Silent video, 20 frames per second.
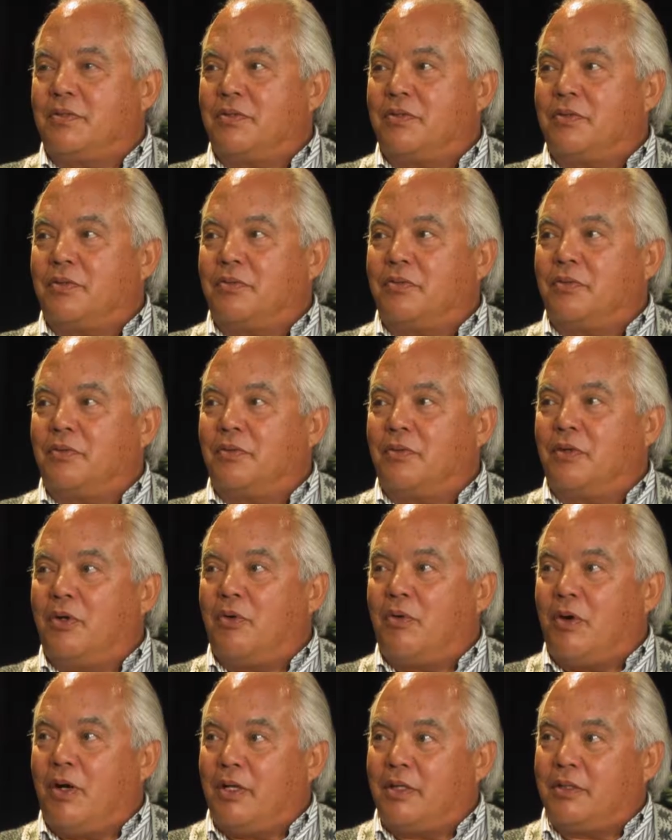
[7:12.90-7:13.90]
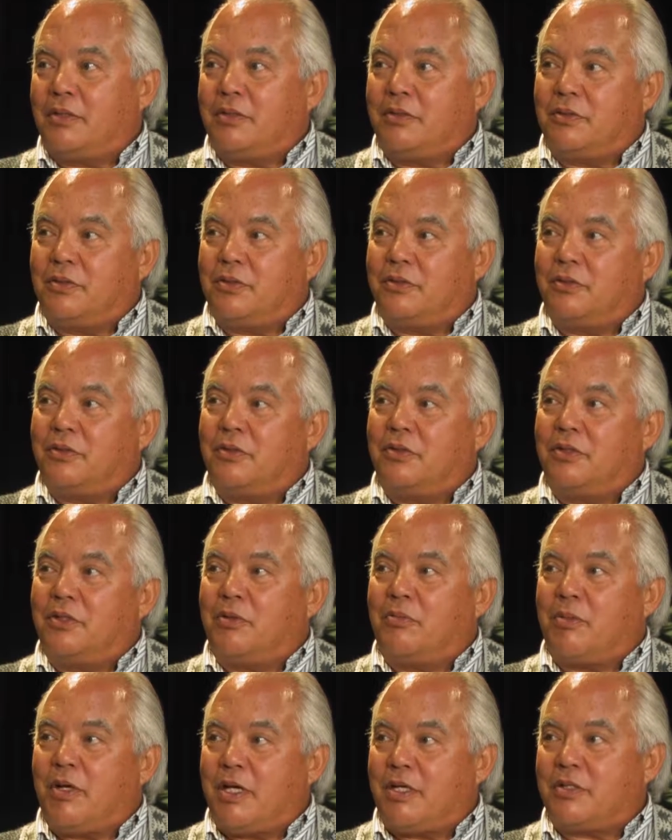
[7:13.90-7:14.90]
who go on to earn
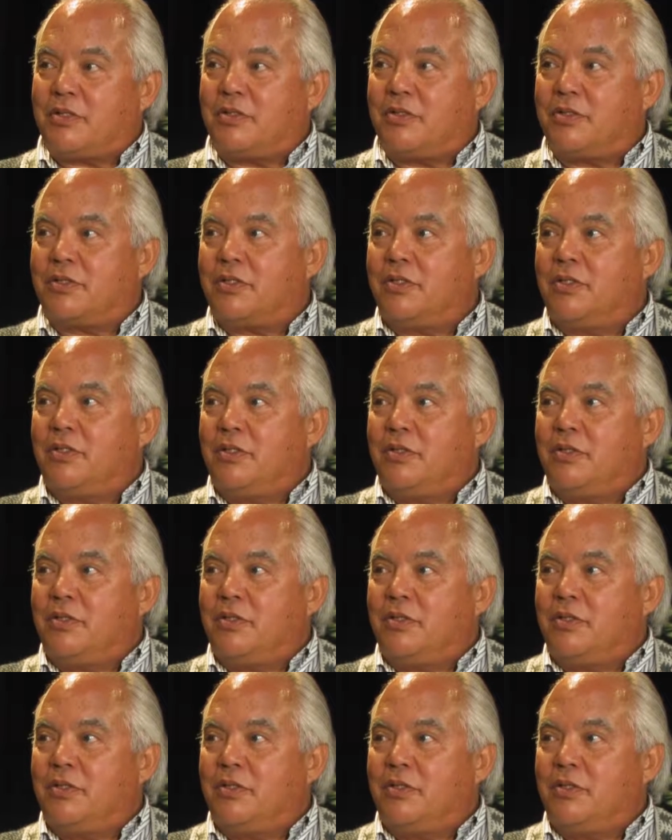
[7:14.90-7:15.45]
their masters